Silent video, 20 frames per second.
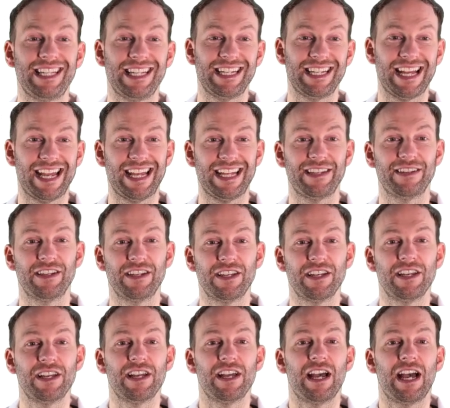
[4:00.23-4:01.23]
DNA.
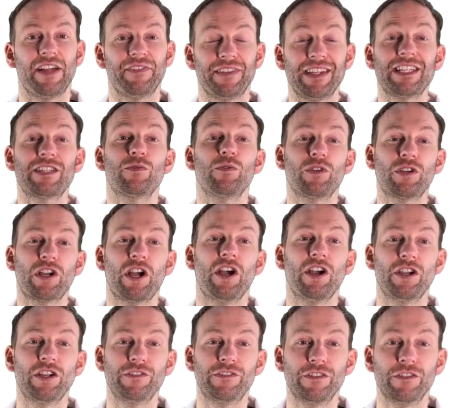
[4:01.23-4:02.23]
And this will
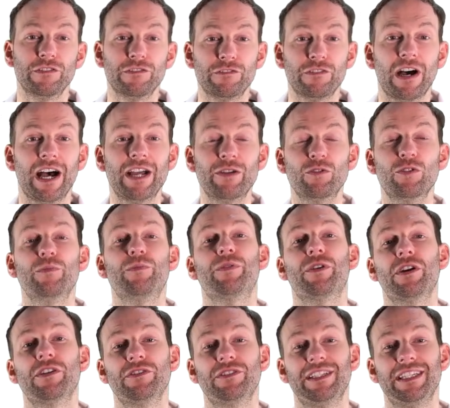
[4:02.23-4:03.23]
code for the viral
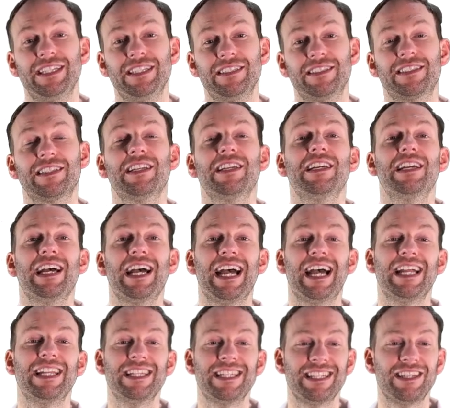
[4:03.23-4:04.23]
proteins
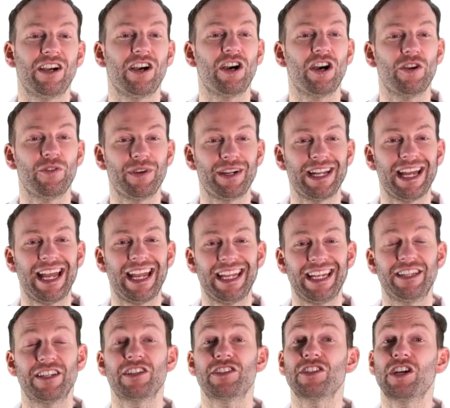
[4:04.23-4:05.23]
and the
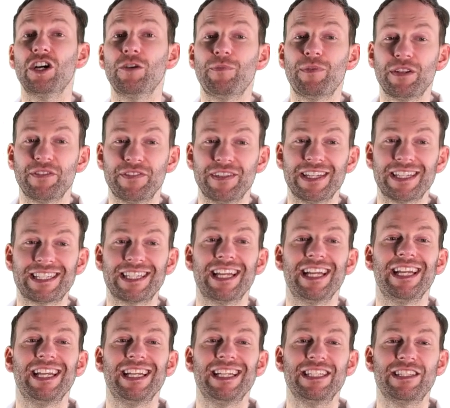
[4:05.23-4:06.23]
RNA. An example of this
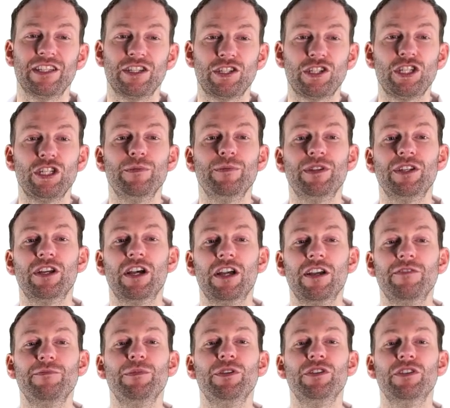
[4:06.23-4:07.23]
is the human
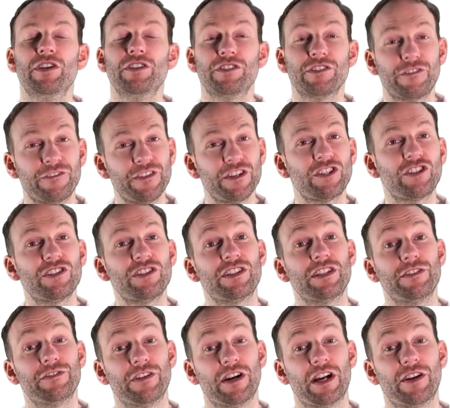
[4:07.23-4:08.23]

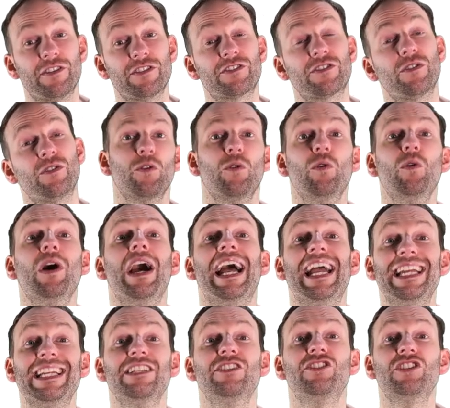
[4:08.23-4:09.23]
immunodeficiency virus, or
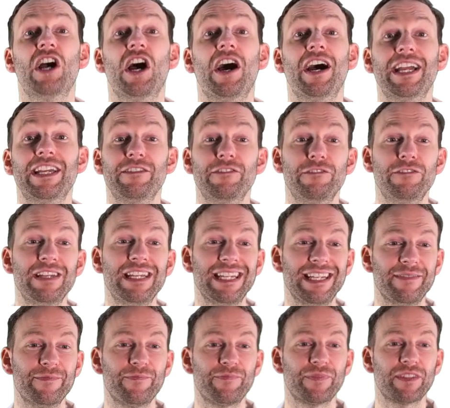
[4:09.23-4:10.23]

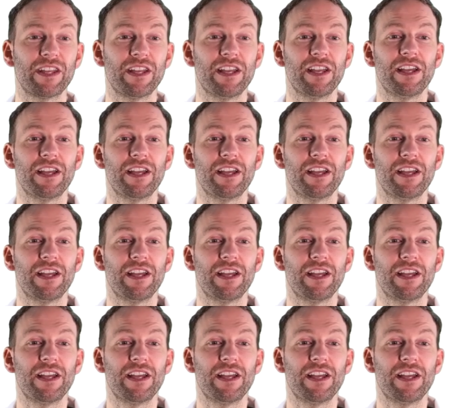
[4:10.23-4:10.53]
HIV.